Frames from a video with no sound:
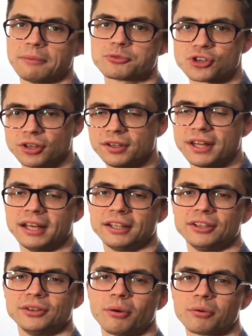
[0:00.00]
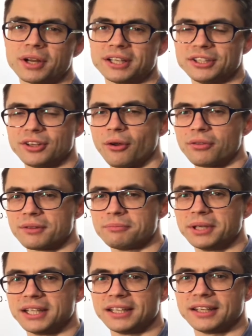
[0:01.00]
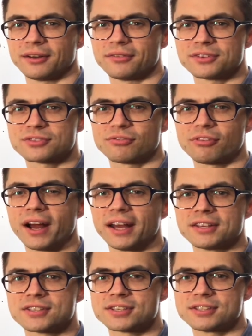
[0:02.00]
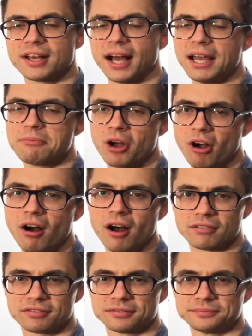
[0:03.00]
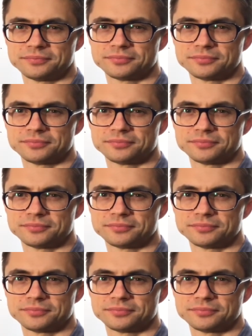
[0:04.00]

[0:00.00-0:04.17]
sure that you already know the meaning of this phrase. I'm off.